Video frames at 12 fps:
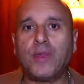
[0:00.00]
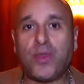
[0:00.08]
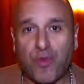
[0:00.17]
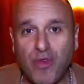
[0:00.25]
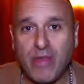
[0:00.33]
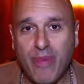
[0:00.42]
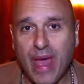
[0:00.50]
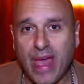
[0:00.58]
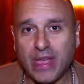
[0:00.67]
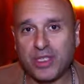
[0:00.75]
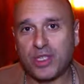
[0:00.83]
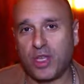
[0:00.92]
the Three
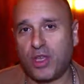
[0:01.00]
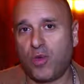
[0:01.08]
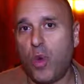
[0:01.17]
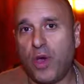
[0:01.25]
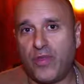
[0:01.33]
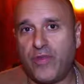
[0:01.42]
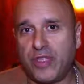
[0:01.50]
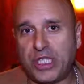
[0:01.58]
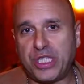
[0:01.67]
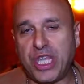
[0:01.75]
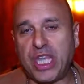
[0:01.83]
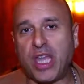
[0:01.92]
Bears worth
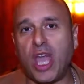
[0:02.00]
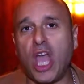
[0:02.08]
visiting.